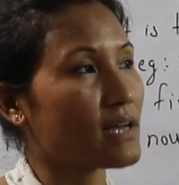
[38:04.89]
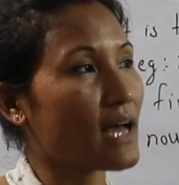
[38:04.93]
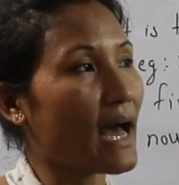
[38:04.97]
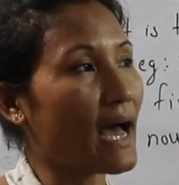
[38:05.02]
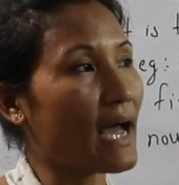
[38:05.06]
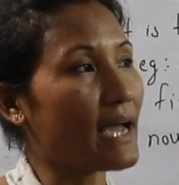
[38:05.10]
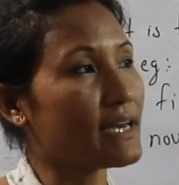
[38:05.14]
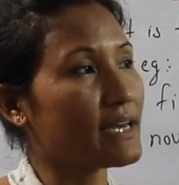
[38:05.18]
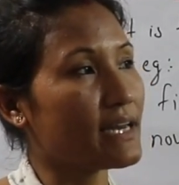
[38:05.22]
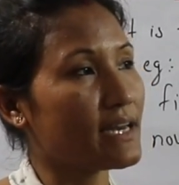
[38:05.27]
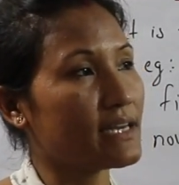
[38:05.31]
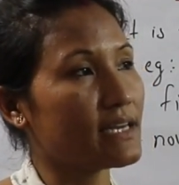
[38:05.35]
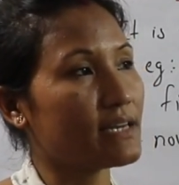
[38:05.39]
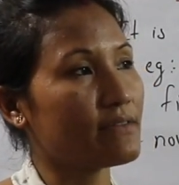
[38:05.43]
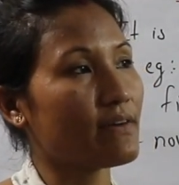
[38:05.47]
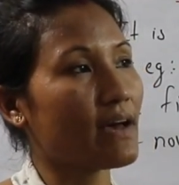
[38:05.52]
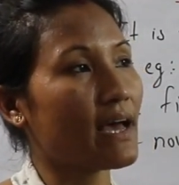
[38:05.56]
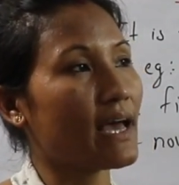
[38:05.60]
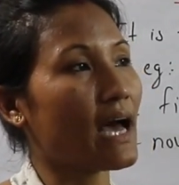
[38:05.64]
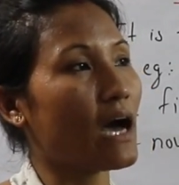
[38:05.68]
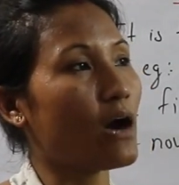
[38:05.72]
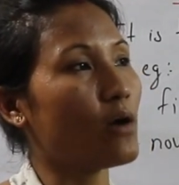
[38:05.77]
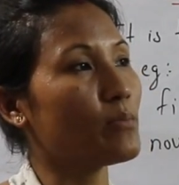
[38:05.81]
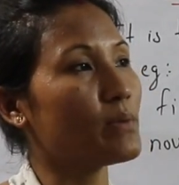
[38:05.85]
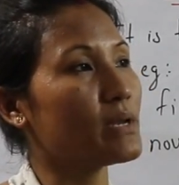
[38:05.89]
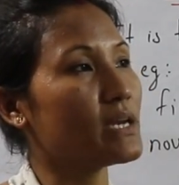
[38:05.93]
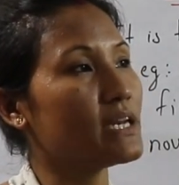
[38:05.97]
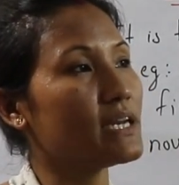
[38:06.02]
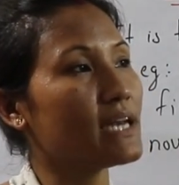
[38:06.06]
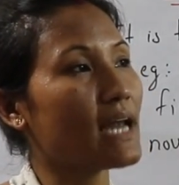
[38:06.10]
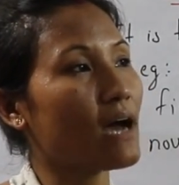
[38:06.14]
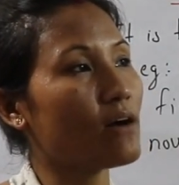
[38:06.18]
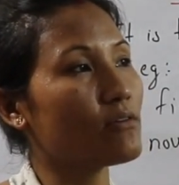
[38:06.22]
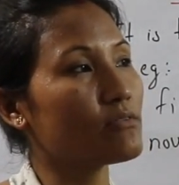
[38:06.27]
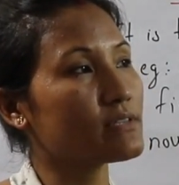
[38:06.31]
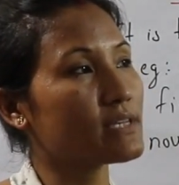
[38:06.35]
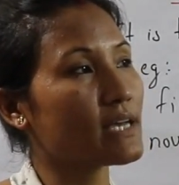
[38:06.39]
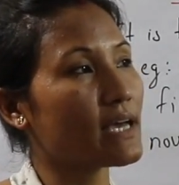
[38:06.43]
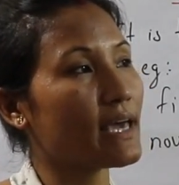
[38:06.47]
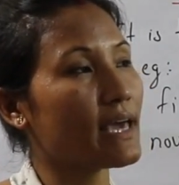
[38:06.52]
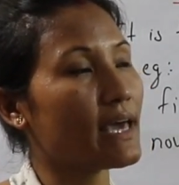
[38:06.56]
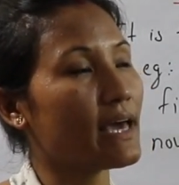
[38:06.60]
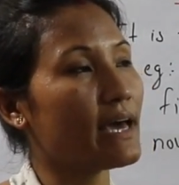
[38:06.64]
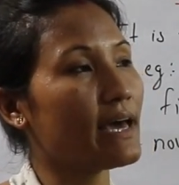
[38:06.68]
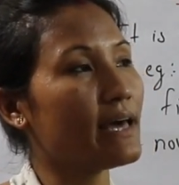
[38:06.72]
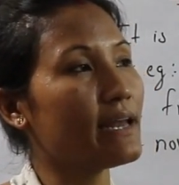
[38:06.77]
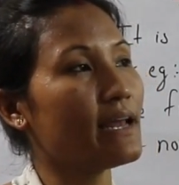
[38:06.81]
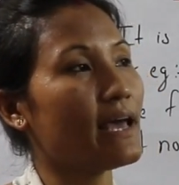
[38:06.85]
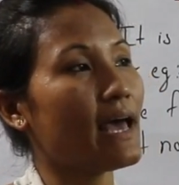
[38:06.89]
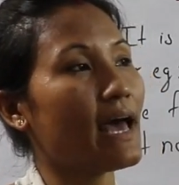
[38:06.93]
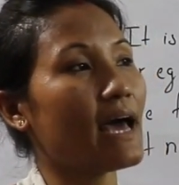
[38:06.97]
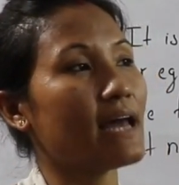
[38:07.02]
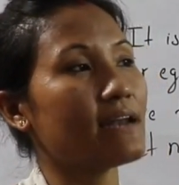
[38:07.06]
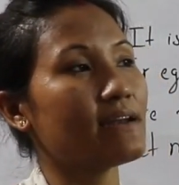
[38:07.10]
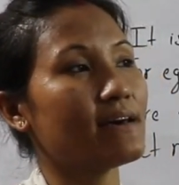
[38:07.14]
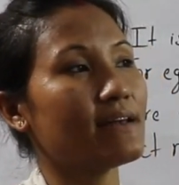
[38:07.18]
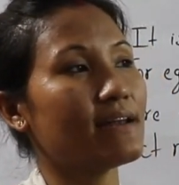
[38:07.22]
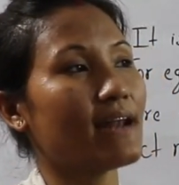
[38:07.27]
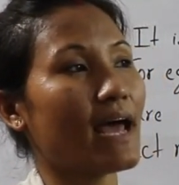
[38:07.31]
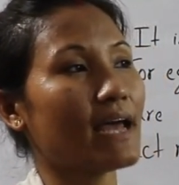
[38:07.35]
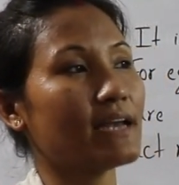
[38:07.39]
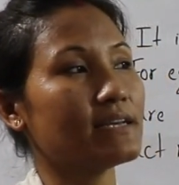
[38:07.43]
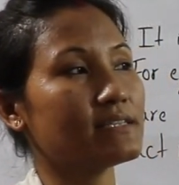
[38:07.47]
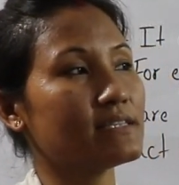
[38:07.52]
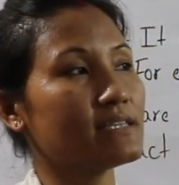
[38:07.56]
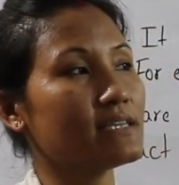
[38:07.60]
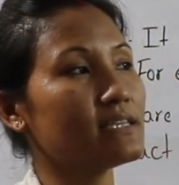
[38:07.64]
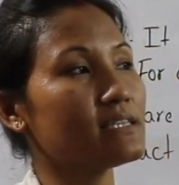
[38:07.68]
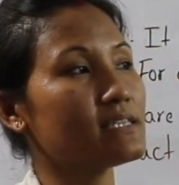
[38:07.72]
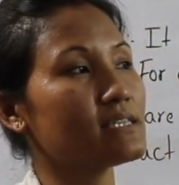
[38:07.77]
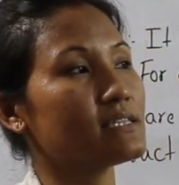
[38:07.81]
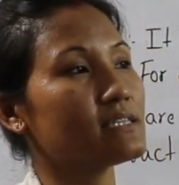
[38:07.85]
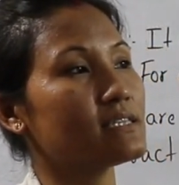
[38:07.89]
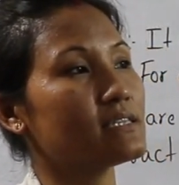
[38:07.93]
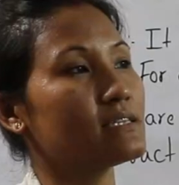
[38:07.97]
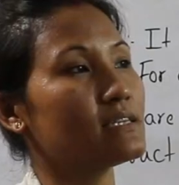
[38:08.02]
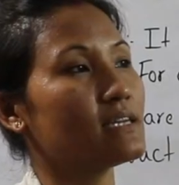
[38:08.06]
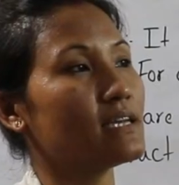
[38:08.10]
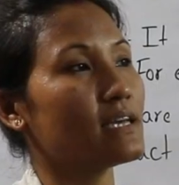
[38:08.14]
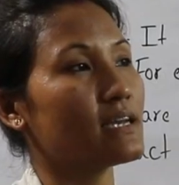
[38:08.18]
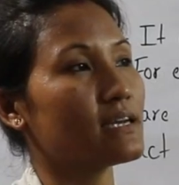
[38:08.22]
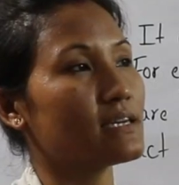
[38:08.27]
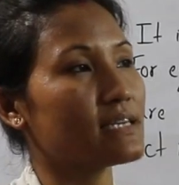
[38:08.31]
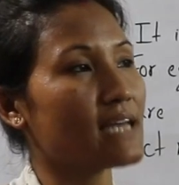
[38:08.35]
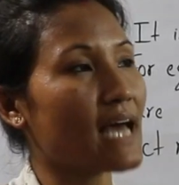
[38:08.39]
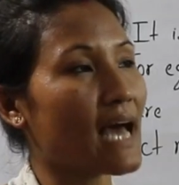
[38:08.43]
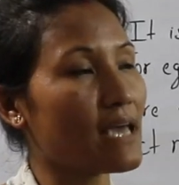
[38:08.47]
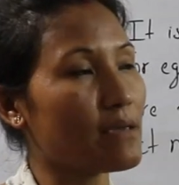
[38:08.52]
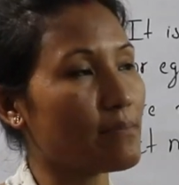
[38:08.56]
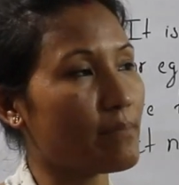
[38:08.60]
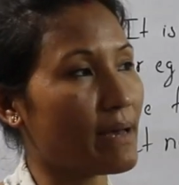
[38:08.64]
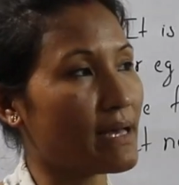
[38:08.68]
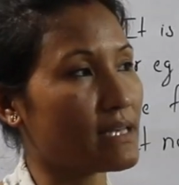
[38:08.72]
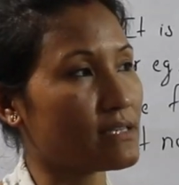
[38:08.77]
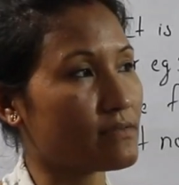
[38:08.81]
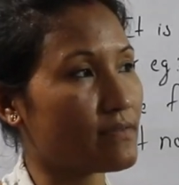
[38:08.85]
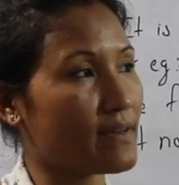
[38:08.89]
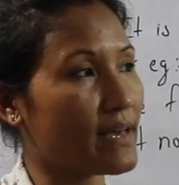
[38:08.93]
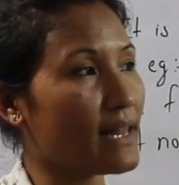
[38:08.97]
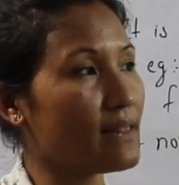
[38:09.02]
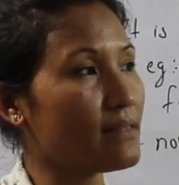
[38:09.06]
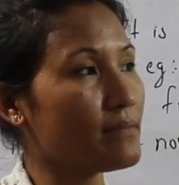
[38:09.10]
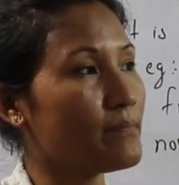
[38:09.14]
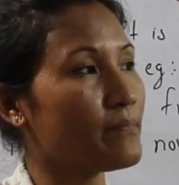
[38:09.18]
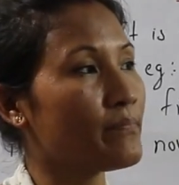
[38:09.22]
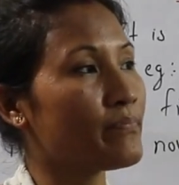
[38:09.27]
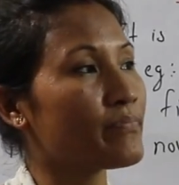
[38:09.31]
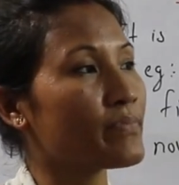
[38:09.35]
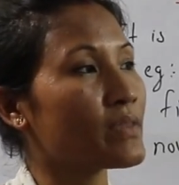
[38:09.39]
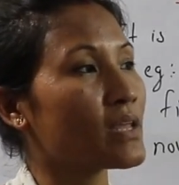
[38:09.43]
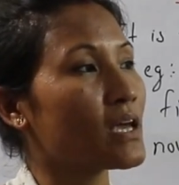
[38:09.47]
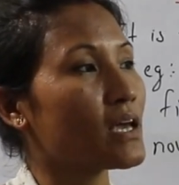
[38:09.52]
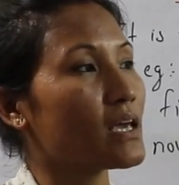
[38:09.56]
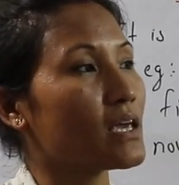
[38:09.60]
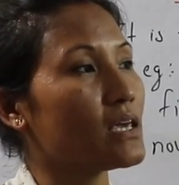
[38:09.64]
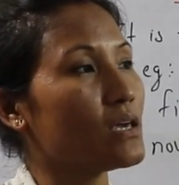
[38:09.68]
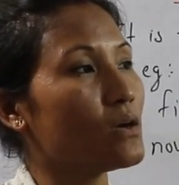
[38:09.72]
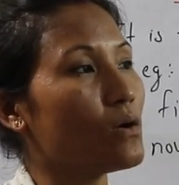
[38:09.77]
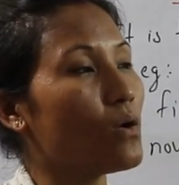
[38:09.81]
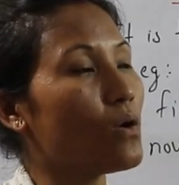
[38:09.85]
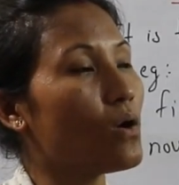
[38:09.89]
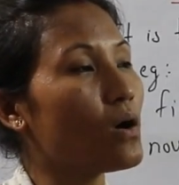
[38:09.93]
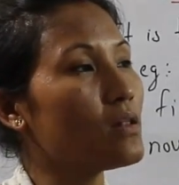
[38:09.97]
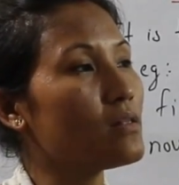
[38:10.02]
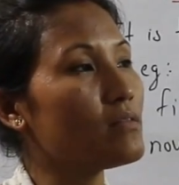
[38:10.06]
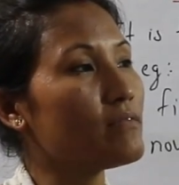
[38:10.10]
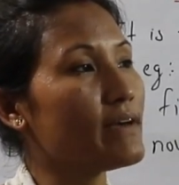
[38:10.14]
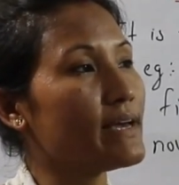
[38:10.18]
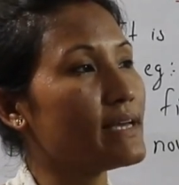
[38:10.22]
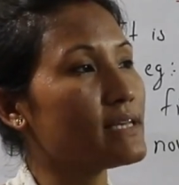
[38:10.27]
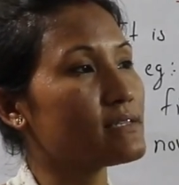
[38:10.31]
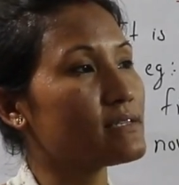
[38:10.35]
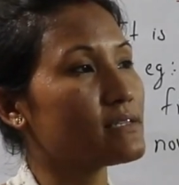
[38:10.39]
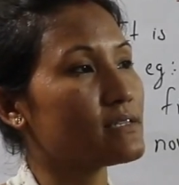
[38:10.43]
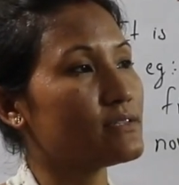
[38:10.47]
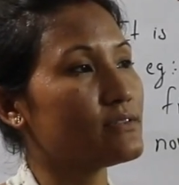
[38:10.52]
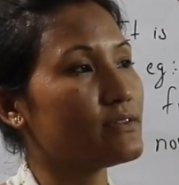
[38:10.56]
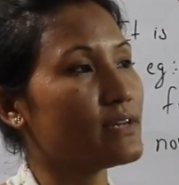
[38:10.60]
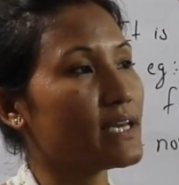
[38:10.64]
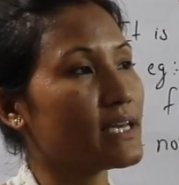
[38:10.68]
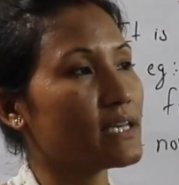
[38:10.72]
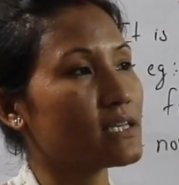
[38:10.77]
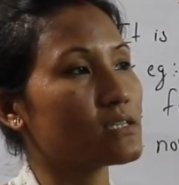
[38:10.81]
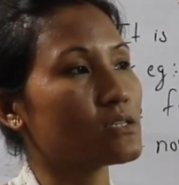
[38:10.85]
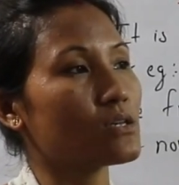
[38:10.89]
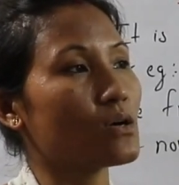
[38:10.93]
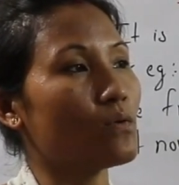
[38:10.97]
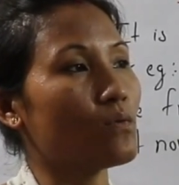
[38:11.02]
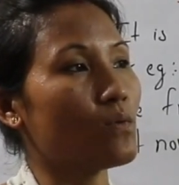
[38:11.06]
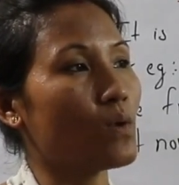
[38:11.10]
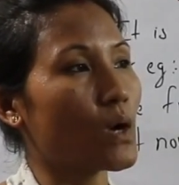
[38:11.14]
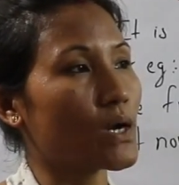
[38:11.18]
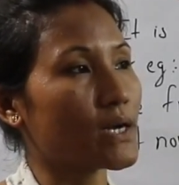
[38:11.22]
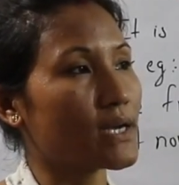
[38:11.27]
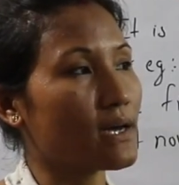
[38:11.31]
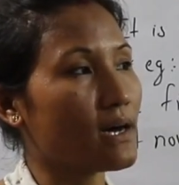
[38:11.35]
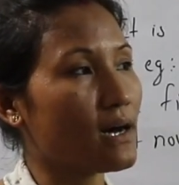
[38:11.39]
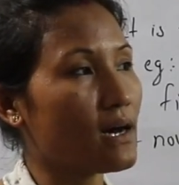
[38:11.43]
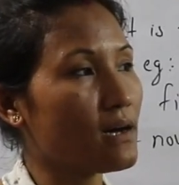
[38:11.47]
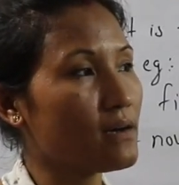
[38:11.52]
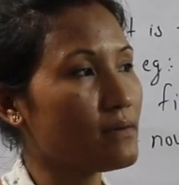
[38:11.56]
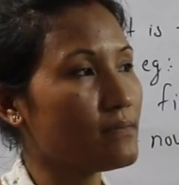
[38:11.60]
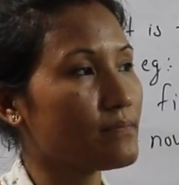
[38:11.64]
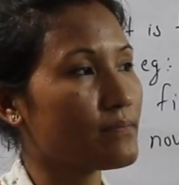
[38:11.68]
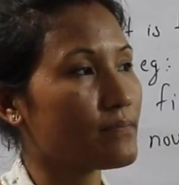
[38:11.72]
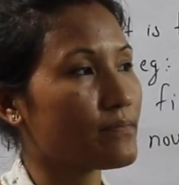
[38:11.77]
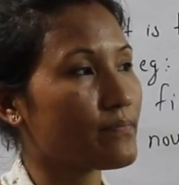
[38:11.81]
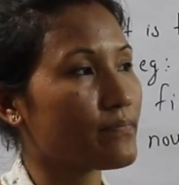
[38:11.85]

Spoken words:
Identify how many nouns are here and write its type as well. He always drinks water.